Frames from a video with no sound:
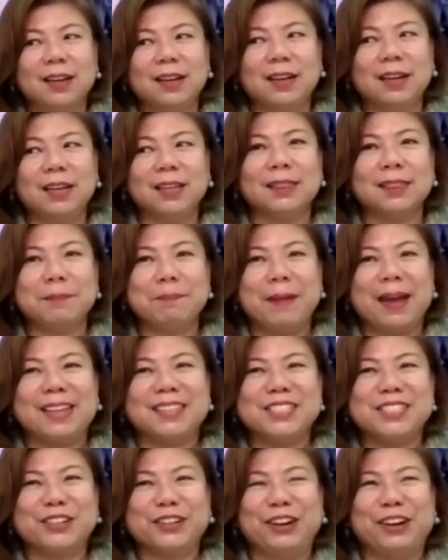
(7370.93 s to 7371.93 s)
It
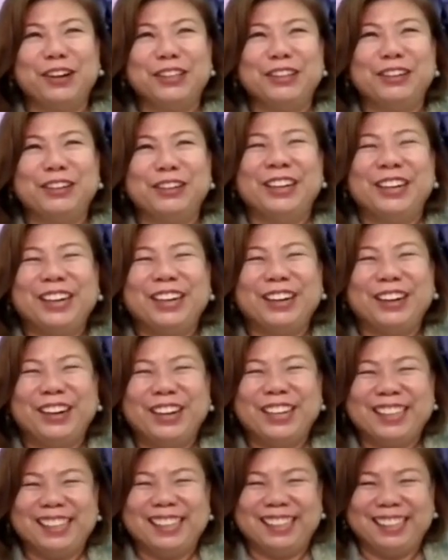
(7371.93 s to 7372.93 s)
depends, Your
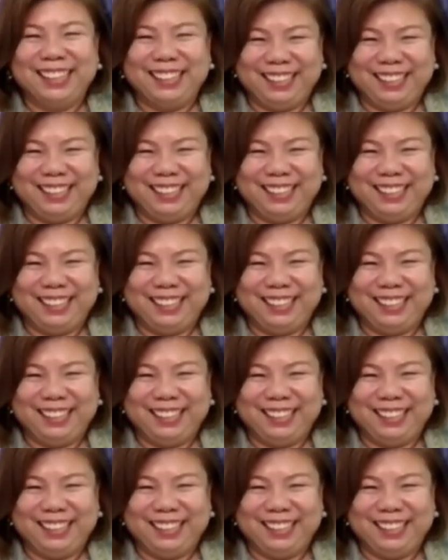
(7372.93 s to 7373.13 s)
Honor.